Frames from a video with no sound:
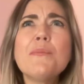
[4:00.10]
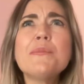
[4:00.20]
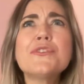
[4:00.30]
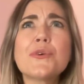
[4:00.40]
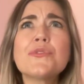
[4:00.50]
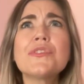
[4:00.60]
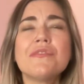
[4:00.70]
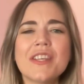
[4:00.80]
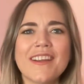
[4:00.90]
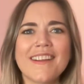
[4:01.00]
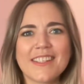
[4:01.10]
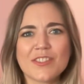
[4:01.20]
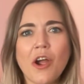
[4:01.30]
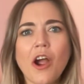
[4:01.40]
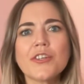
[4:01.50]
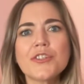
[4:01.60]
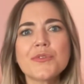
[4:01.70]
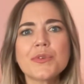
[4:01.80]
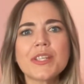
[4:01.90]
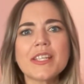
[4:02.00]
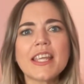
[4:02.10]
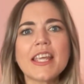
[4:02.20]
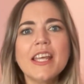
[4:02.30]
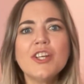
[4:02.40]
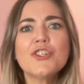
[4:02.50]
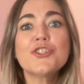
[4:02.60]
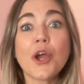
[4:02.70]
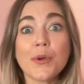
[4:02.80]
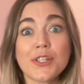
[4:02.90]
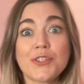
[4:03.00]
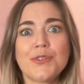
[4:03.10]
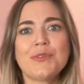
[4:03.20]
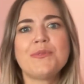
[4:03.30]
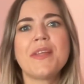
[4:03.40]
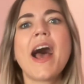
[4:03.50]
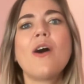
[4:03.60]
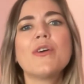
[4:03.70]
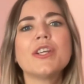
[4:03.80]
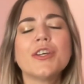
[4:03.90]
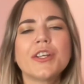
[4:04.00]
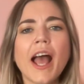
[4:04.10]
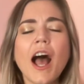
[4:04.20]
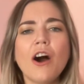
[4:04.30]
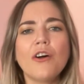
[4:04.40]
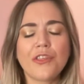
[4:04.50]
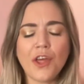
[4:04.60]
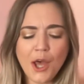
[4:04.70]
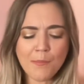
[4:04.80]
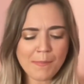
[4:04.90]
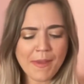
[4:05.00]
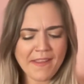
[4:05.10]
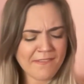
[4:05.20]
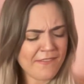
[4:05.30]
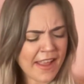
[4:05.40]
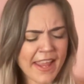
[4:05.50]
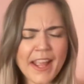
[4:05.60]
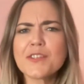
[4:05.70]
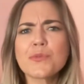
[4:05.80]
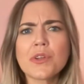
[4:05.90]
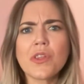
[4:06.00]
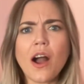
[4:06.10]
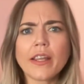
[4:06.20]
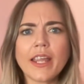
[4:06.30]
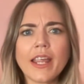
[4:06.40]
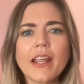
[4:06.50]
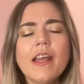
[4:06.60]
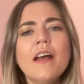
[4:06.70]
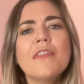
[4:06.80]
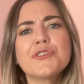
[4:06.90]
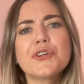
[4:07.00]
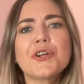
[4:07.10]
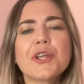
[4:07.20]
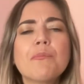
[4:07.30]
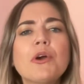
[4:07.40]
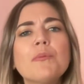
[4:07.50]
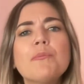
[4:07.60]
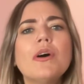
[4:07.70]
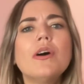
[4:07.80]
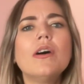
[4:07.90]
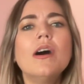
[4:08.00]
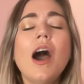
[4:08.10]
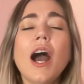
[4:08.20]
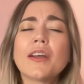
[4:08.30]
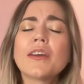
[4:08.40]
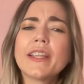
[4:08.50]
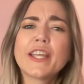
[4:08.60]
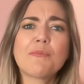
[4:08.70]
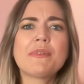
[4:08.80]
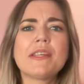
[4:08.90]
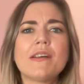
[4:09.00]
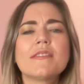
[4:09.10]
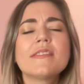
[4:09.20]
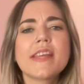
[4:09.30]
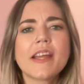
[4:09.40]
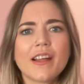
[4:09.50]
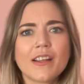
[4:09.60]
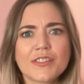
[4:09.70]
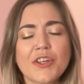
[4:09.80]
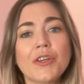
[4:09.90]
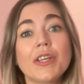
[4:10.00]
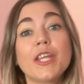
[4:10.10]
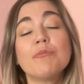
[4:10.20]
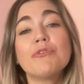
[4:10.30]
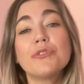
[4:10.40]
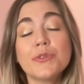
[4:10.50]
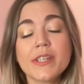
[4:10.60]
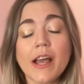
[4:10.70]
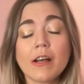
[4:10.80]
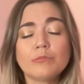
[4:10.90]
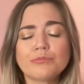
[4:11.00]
is so severe, it's hard to really show it to you now in good health. But my hands were locking, they're turning purple. I couldn't get up and down stairs. I couldn't keep food down.